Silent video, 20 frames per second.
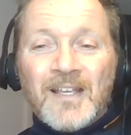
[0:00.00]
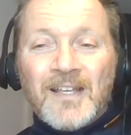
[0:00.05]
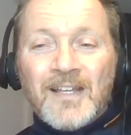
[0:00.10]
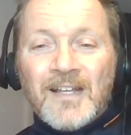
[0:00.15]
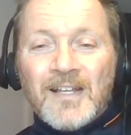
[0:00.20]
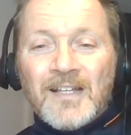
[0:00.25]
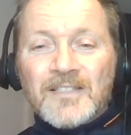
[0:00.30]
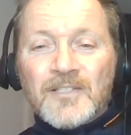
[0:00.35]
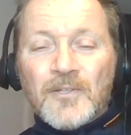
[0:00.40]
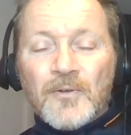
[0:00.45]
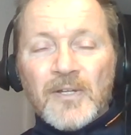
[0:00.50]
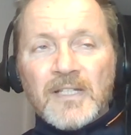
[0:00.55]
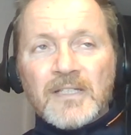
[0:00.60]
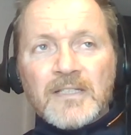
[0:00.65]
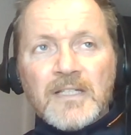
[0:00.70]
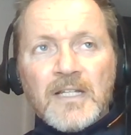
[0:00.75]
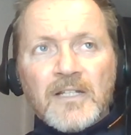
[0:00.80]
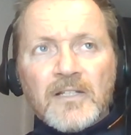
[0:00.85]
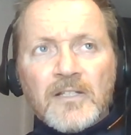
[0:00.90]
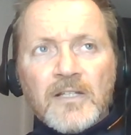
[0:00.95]
So
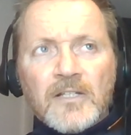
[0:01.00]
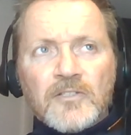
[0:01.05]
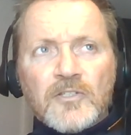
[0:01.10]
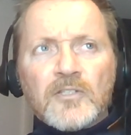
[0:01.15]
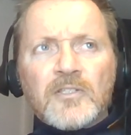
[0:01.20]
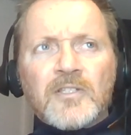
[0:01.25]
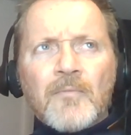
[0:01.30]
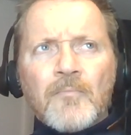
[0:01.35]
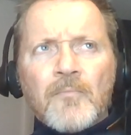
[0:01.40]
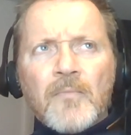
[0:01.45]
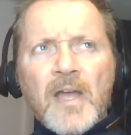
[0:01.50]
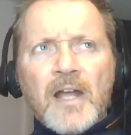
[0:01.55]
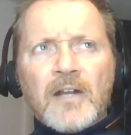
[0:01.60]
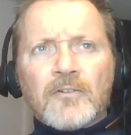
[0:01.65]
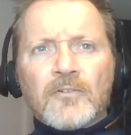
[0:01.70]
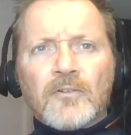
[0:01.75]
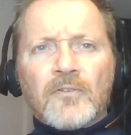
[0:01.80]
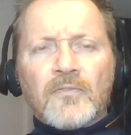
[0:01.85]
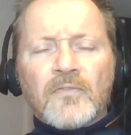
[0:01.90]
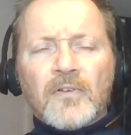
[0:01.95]
it, it, it's just a
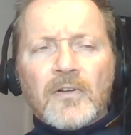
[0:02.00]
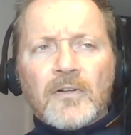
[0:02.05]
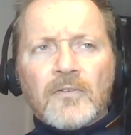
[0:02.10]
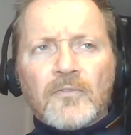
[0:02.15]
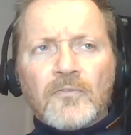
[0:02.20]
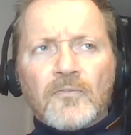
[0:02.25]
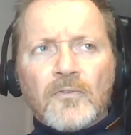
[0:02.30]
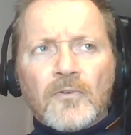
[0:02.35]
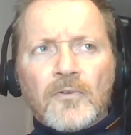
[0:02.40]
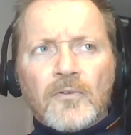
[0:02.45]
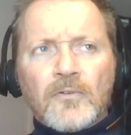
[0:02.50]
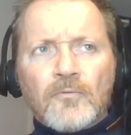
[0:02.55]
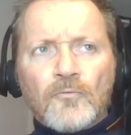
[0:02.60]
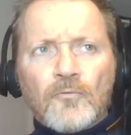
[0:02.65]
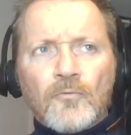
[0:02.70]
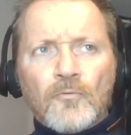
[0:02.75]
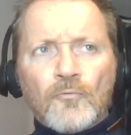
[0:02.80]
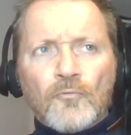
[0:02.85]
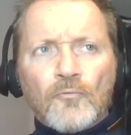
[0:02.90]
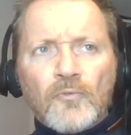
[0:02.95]
matter of, of
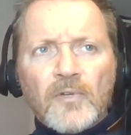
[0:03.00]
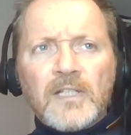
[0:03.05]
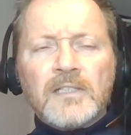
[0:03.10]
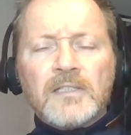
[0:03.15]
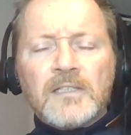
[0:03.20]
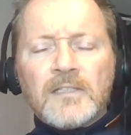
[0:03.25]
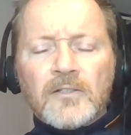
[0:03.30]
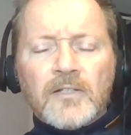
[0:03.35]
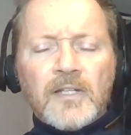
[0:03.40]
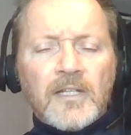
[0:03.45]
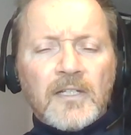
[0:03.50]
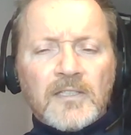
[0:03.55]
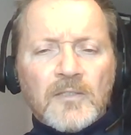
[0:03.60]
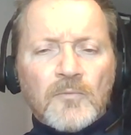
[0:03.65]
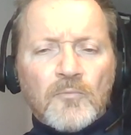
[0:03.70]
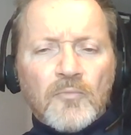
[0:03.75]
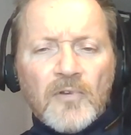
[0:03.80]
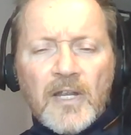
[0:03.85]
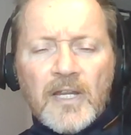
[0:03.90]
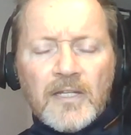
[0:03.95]
really looking at the
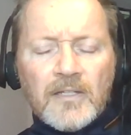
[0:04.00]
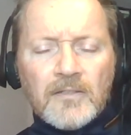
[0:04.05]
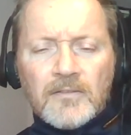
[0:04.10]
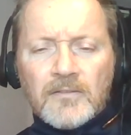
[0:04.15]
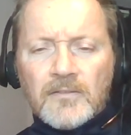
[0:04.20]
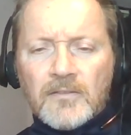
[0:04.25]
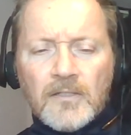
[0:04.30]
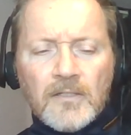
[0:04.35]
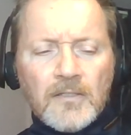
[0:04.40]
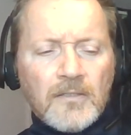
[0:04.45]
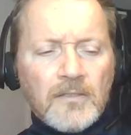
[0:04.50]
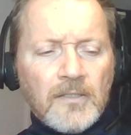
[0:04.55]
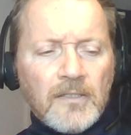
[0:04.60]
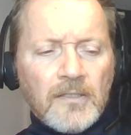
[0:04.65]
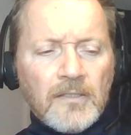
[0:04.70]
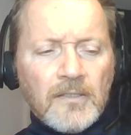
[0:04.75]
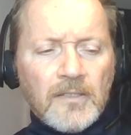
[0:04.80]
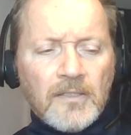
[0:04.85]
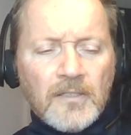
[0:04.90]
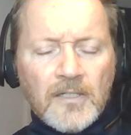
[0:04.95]
brain
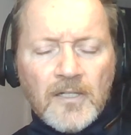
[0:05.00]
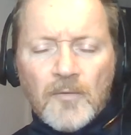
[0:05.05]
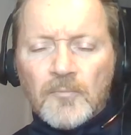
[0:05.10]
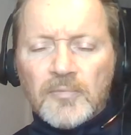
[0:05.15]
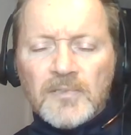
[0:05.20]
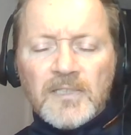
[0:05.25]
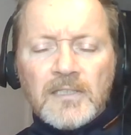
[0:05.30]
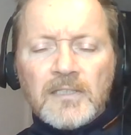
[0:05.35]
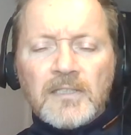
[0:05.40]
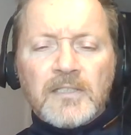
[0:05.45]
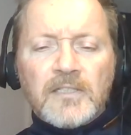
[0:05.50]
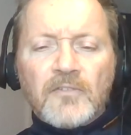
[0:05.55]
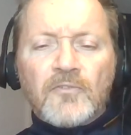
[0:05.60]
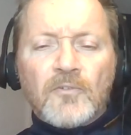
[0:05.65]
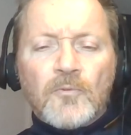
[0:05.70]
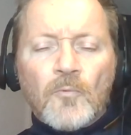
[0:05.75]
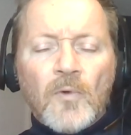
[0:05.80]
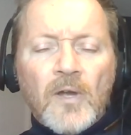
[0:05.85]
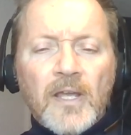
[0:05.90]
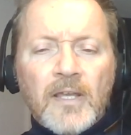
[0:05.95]
in a completely
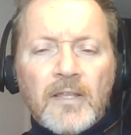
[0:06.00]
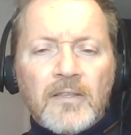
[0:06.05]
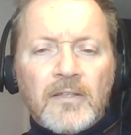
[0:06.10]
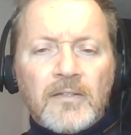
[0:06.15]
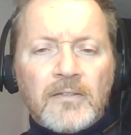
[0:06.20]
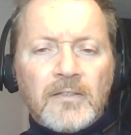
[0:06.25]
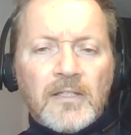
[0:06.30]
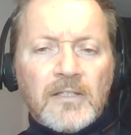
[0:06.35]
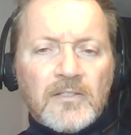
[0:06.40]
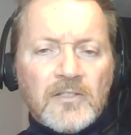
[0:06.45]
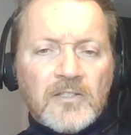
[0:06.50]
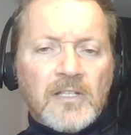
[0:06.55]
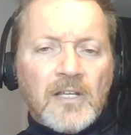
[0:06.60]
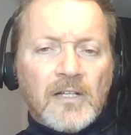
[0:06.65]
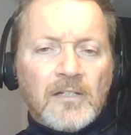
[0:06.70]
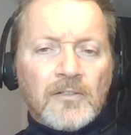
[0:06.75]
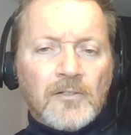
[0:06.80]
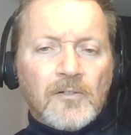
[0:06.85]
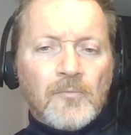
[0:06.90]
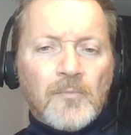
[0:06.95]
different way than, than
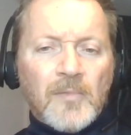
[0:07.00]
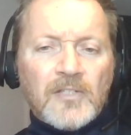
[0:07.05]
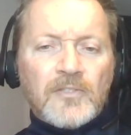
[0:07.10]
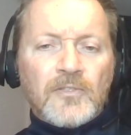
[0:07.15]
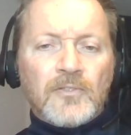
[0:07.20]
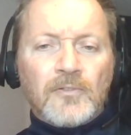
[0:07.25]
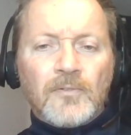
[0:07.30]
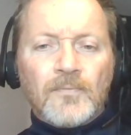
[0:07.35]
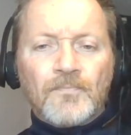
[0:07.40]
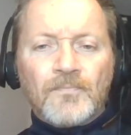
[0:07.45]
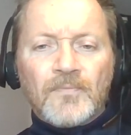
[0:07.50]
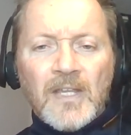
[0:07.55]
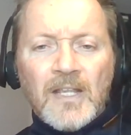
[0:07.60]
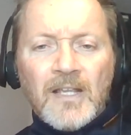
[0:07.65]
skeletal muscle.